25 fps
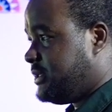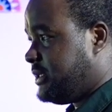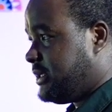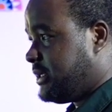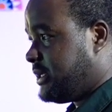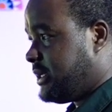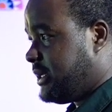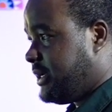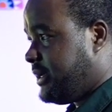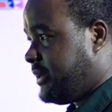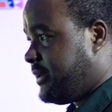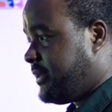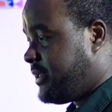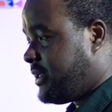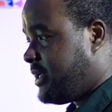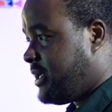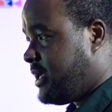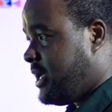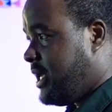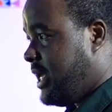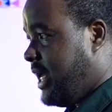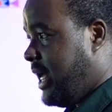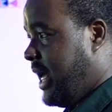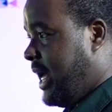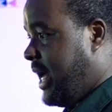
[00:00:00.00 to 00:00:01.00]
Okay,
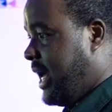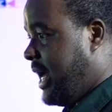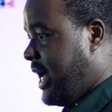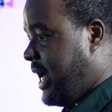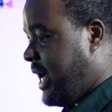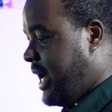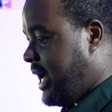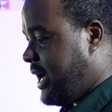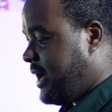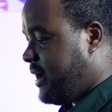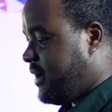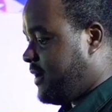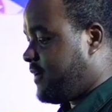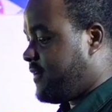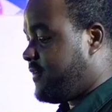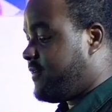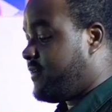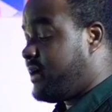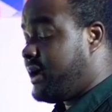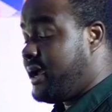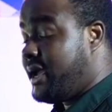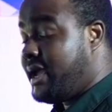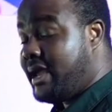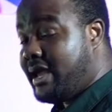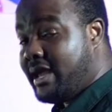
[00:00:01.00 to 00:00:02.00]
how
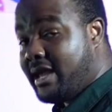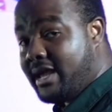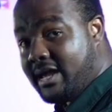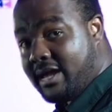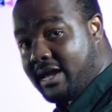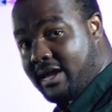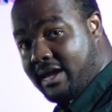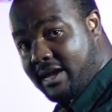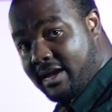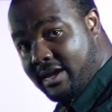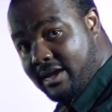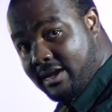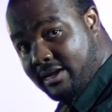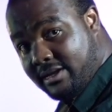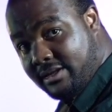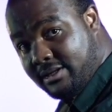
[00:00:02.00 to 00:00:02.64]
great